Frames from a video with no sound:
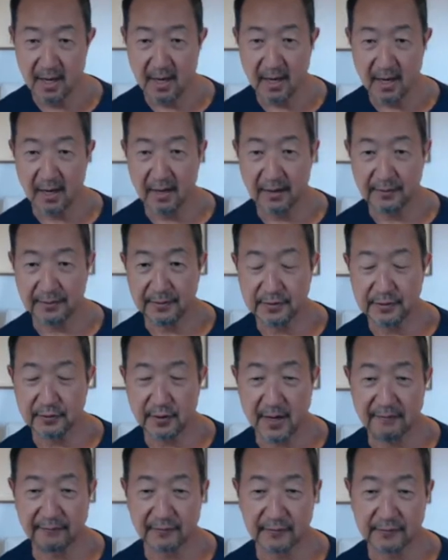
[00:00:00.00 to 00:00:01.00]
the
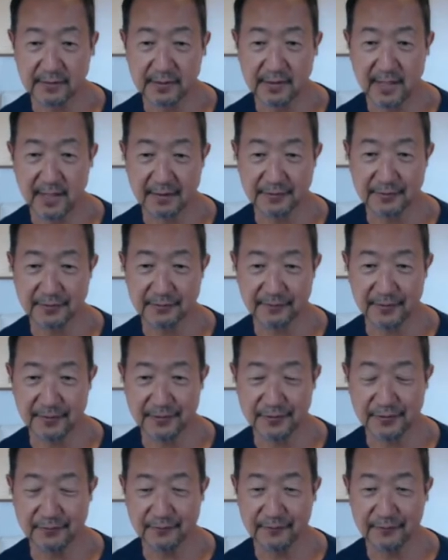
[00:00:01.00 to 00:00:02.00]
Travelers
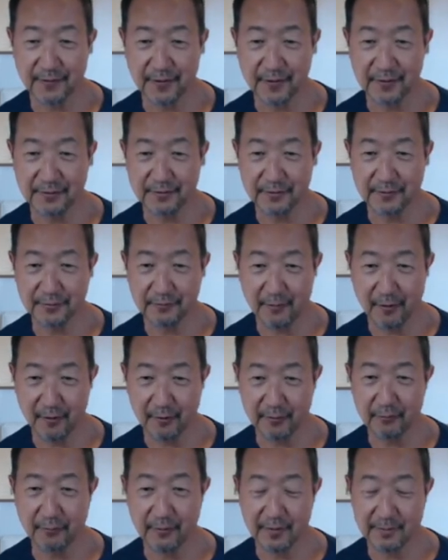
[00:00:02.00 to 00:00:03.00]
Conservation Fund, you are
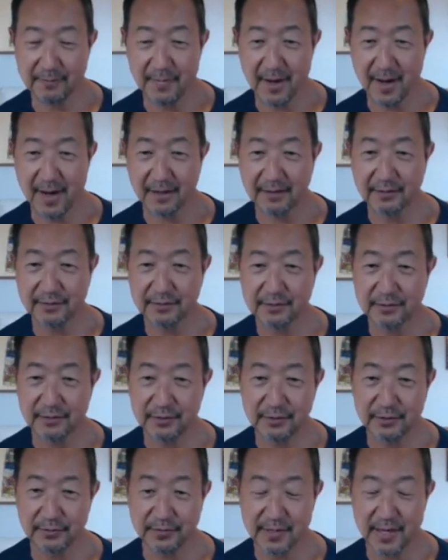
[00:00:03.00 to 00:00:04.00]
going back
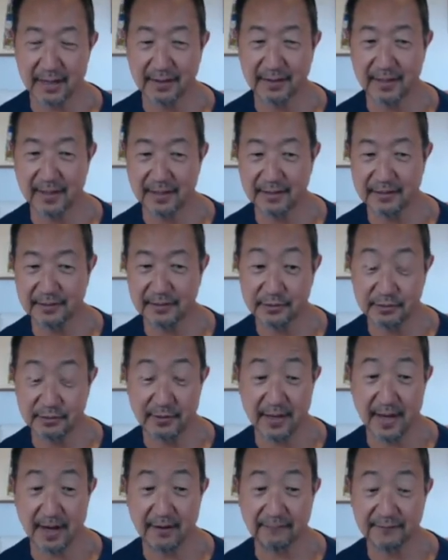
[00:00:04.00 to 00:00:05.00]
two
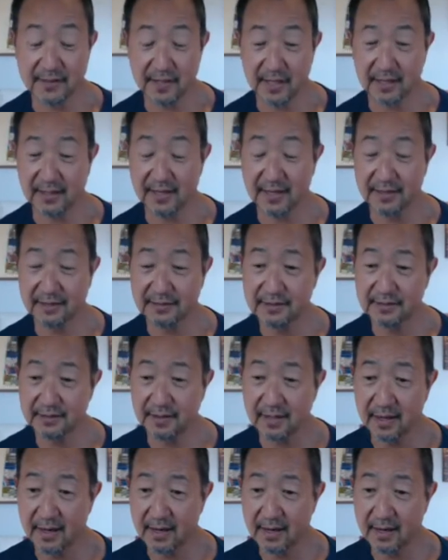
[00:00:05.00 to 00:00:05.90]
and a half decades.